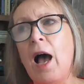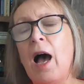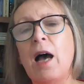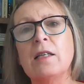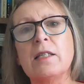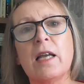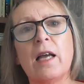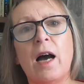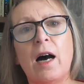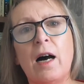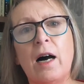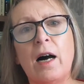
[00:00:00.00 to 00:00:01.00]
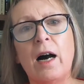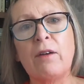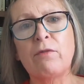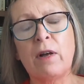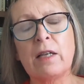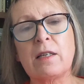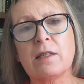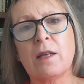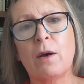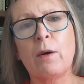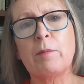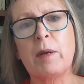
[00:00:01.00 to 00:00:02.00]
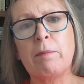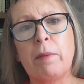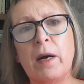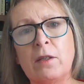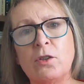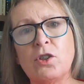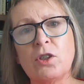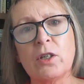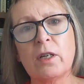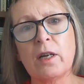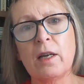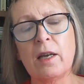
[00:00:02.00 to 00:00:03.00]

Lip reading: And I felt as though I'd been punched.